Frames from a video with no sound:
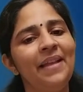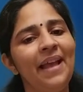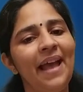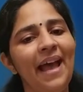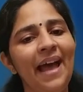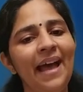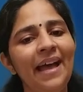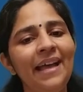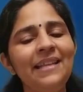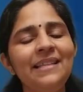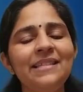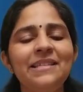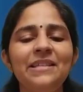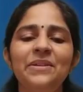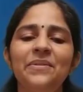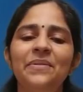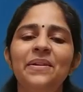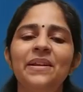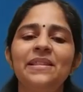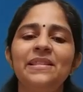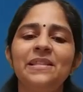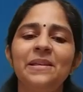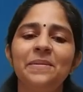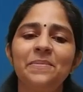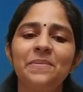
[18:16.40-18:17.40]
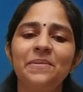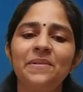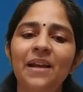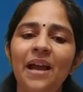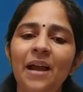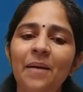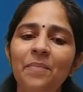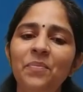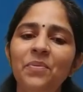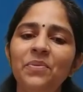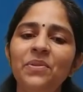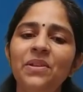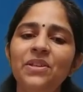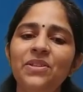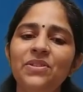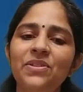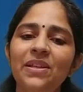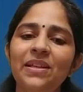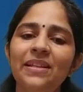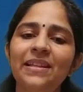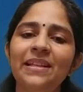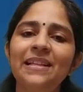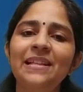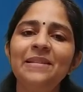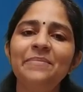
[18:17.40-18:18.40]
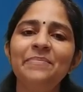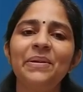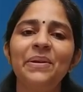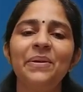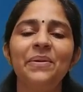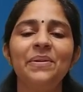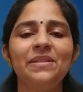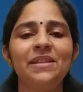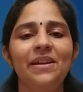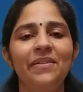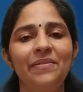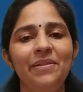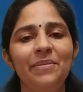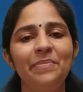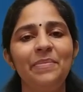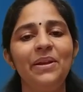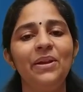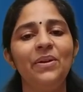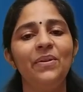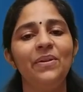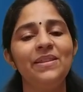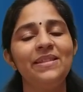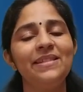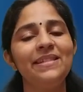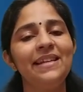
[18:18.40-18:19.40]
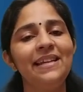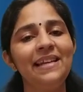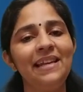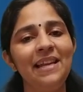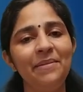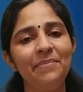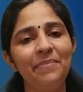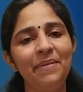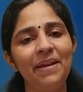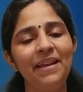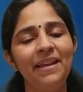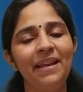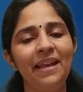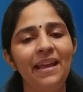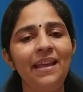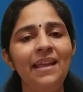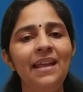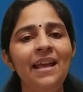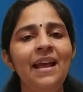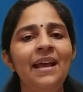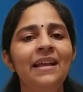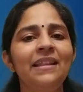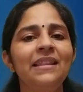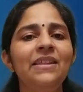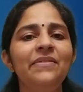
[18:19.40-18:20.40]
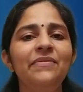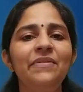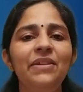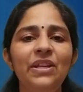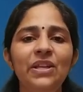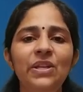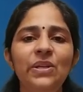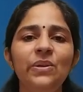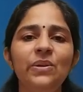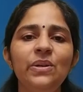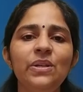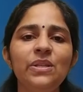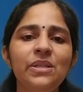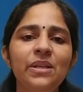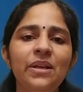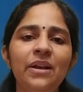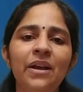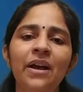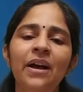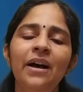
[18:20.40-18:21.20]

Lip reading: And you can subscribe to this channel because I will be constantly making the videos